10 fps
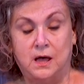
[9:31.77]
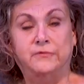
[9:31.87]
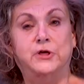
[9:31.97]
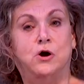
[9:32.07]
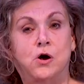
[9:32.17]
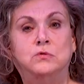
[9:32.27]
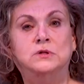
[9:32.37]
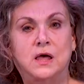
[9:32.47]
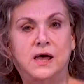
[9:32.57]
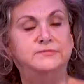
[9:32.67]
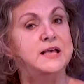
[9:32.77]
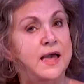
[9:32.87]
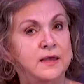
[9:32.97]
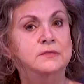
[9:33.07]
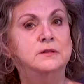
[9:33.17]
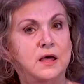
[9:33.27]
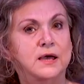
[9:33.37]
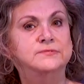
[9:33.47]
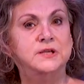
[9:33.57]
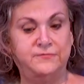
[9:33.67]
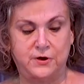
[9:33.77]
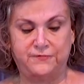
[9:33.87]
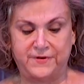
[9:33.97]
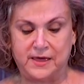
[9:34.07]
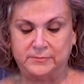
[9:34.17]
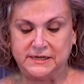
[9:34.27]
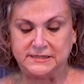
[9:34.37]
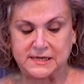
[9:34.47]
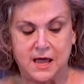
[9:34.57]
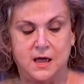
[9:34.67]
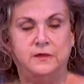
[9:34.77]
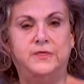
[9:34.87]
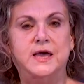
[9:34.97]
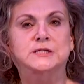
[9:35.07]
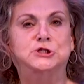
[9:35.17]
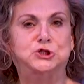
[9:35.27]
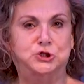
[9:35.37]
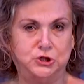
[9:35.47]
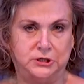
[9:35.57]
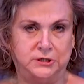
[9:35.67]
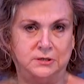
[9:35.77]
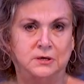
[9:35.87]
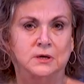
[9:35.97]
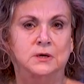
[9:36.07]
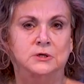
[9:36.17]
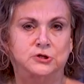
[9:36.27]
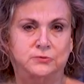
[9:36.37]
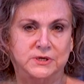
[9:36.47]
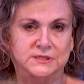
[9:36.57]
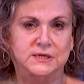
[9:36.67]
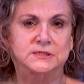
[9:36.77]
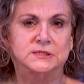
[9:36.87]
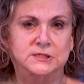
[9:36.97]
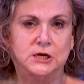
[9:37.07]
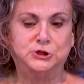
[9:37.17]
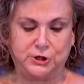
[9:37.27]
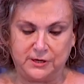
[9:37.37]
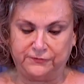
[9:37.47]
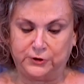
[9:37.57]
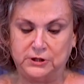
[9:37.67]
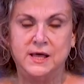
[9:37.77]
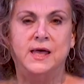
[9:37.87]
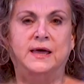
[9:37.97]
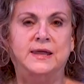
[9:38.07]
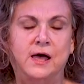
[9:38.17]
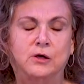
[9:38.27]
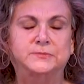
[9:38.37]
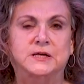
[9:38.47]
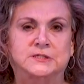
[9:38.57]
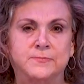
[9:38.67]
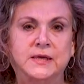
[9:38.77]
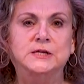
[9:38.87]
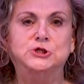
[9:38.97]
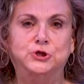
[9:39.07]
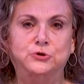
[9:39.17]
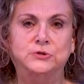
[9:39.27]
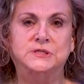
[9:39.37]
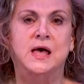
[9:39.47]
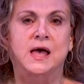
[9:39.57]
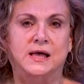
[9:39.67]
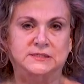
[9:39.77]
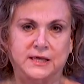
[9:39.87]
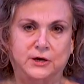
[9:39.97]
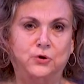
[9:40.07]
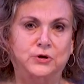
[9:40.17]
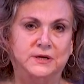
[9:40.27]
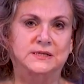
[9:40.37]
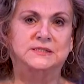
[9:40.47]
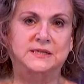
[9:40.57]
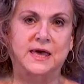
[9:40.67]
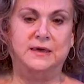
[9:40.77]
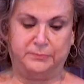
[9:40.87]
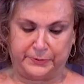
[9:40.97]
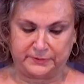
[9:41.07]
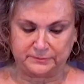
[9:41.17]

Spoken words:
of their own lives and the lives of their families, they stood to resist such evil and helped as many Jews as they could escape.